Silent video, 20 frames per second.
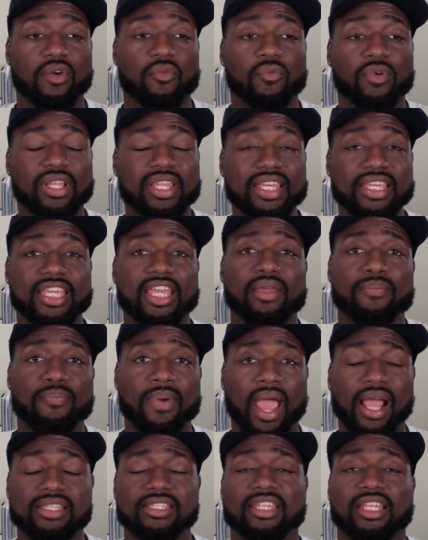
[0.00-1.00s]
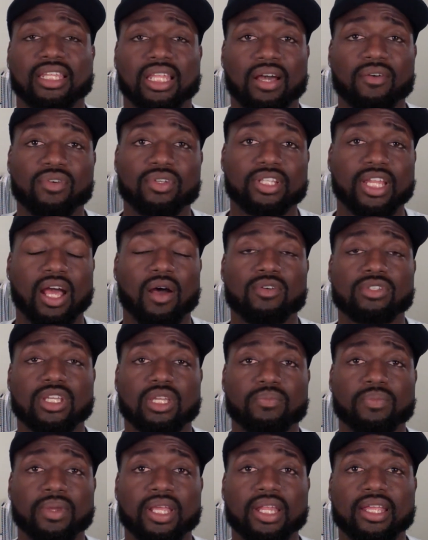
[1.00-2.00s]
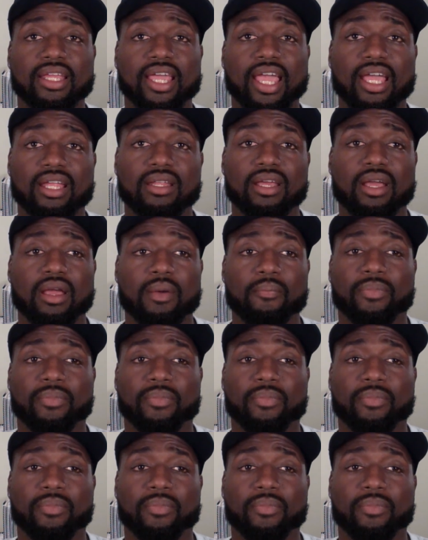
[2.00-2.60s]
really get back to the level that I was competing at.